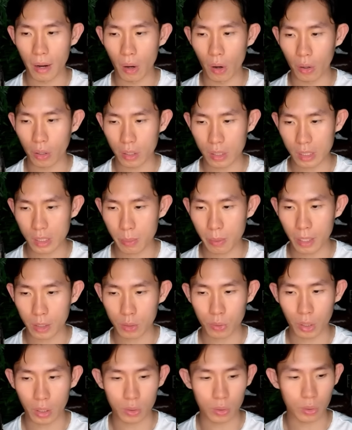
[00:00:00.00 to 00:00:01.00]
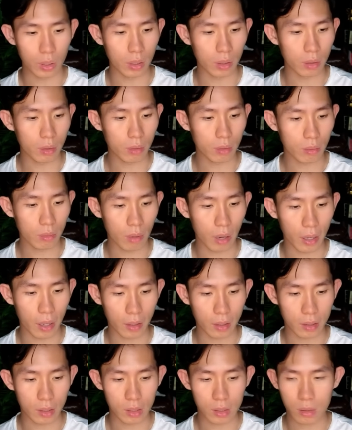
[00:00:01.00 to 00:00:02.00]
Or you can just blast right through it. Right, you
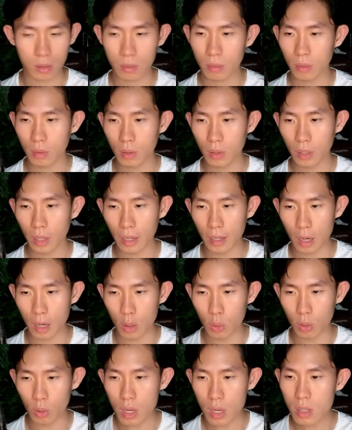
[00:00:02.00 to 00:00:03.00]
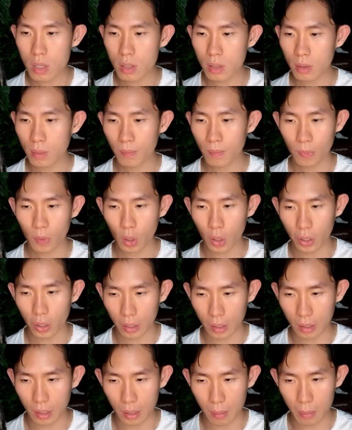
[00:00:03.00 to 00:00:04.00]
can just either do this, or you
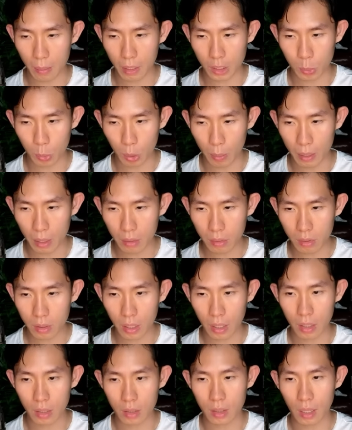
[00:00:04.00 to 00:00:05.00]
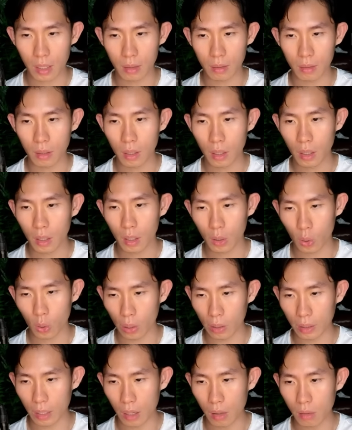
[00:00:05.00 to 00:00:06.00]
can like make a small bounce and then start
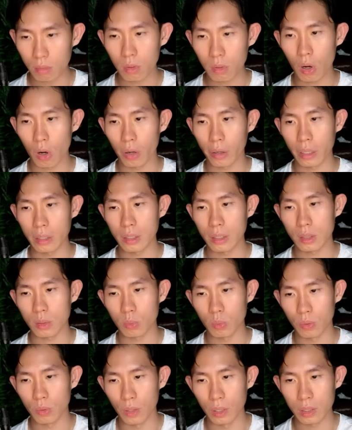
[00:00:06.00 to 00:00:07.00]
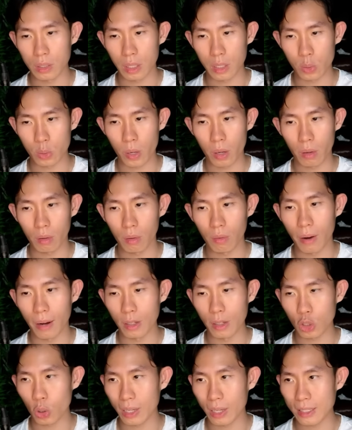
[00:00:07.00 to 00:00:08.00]
going down, or you can just reverse as well,
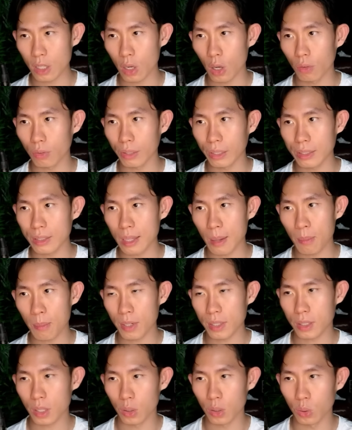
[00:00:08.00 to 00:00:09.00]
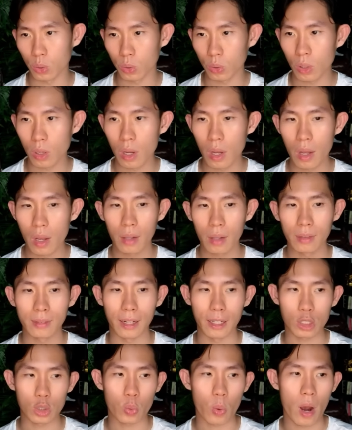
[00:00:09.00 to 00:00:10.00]
right? So there's a lot of things that price can do.
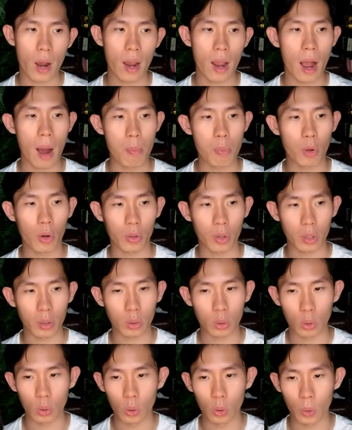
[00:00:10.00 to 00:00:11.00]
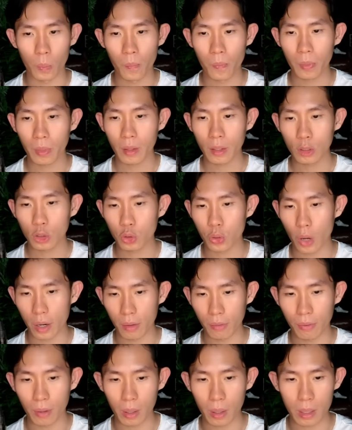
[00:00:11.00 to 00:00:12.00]
That is why I'm not going to try to
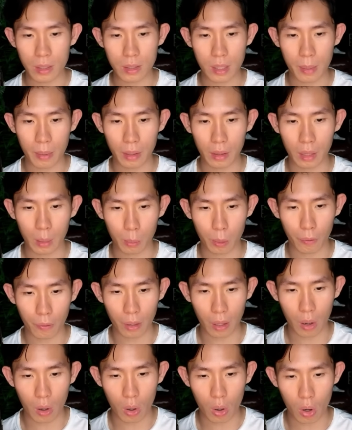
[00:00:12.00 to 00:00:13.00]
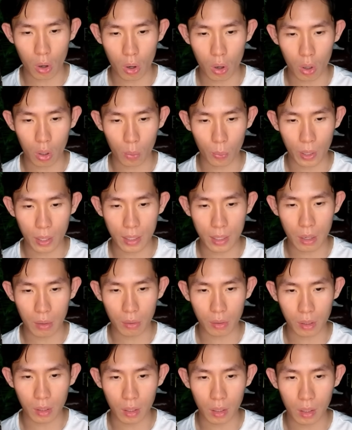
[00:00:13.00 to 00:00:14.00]
fucking set my take profit like all the way down
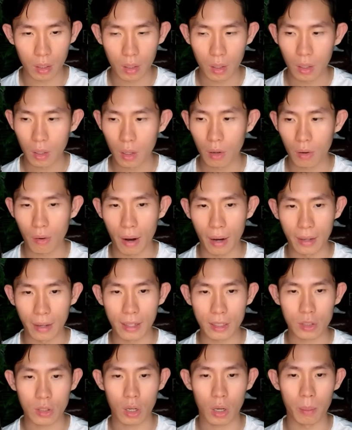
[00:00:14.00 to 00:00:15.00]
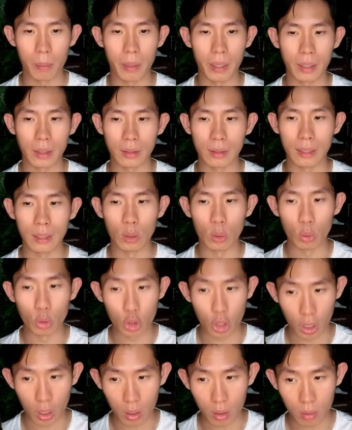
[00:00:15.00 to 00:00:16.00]
here, right? That's called being
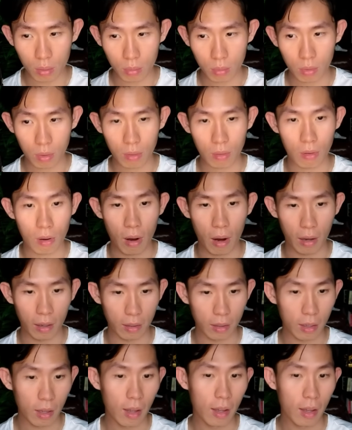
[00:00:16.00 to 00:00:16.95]
delusional, right?